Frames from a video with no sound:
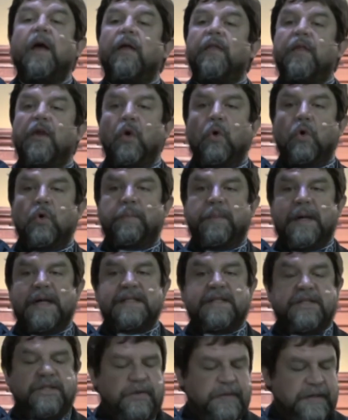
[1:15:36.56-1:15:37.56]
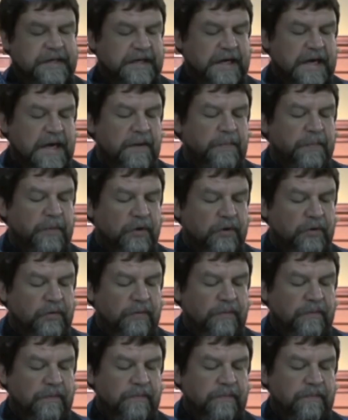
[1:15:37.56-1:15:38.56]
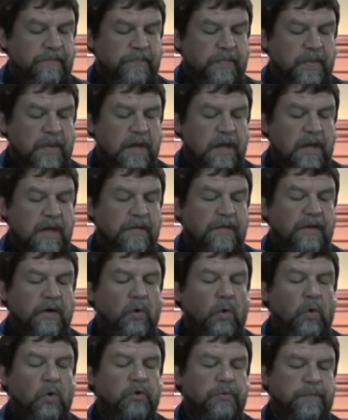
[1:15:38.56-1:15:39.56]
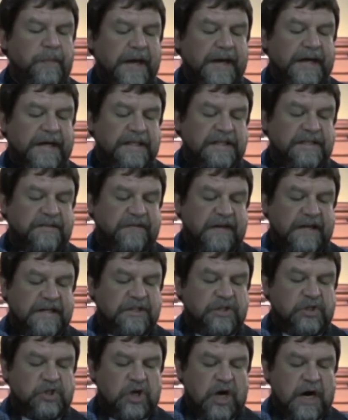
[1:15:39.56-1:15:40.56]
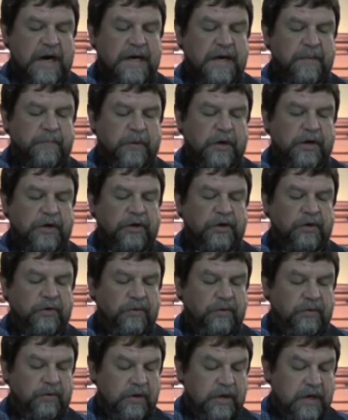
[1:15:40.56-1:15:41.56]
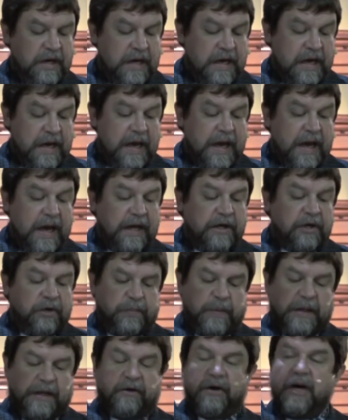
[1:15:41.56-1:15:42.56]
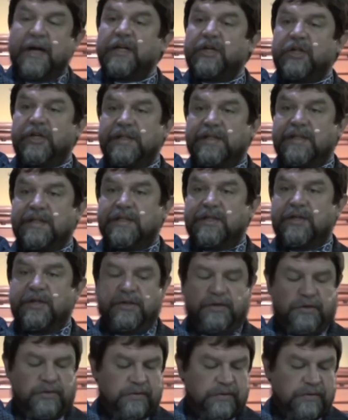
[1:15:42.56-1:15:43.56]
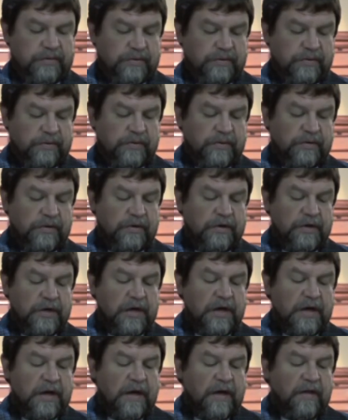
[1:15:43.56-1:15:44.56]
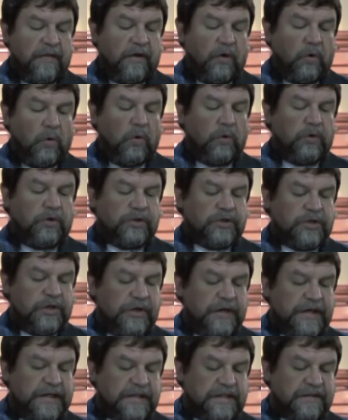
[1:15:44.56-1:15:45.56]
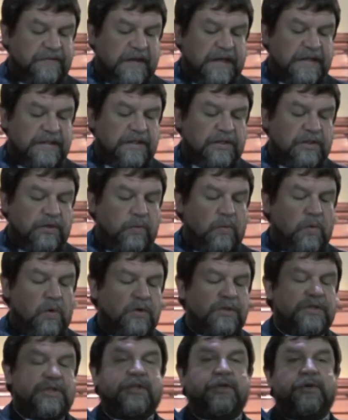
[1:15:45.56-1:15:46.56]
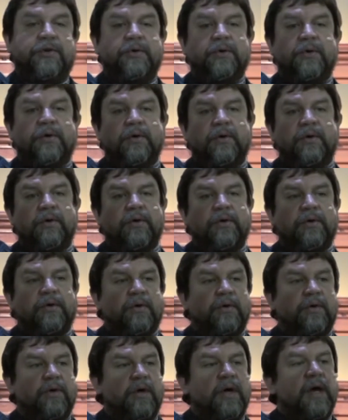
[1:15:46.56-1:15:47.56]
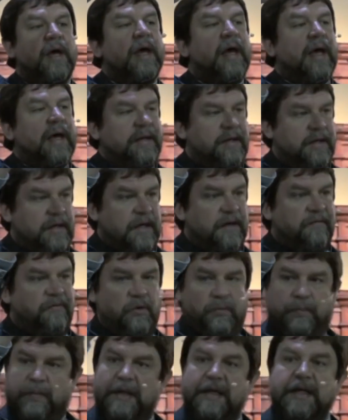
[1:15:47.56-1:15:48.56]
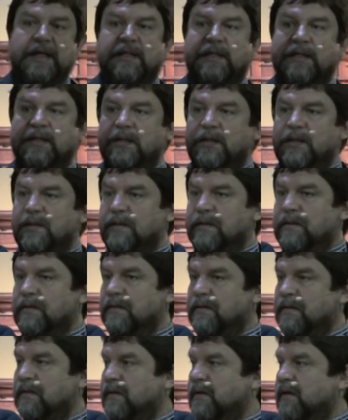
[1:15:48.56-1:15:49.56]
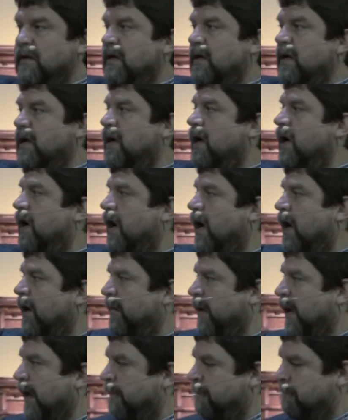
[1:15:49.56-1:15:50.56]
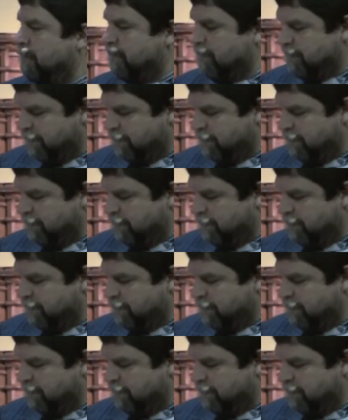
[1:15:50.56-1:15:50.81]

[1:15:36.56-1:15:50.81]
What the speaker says: the Lord bless you and keep you. The Lord make his face shine upon you and be gracious to you. The Lord turn his face towards you and give you peace. Amen. Amen.